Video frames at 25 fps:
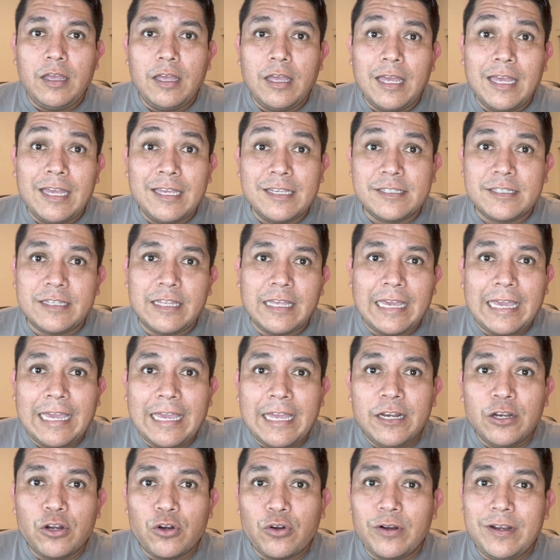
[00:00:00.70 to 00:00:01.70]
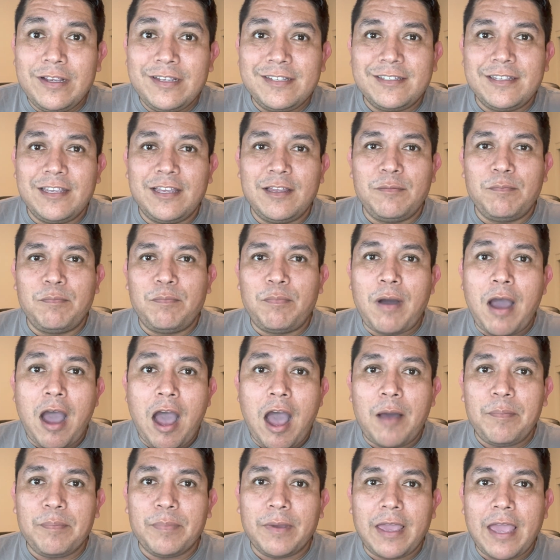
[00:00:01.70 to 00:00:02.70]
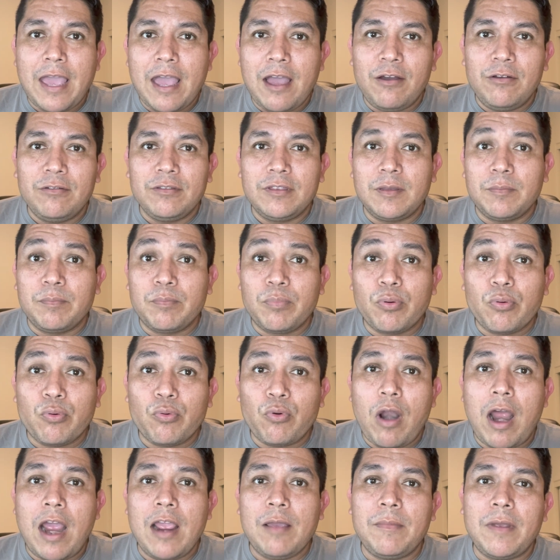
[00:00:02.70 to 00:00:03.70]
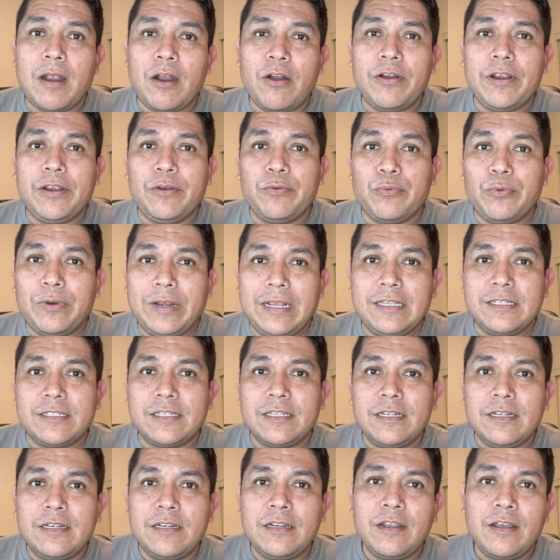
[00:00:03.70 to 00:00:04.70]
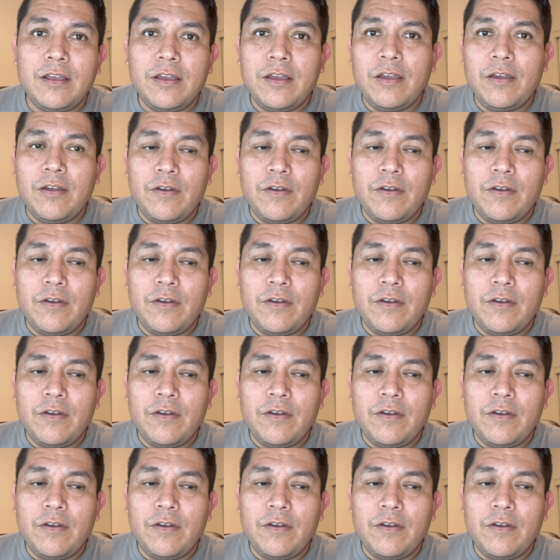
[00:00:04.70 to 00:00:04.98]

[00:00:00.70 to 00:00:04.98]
Is the increase in pop count the primary reason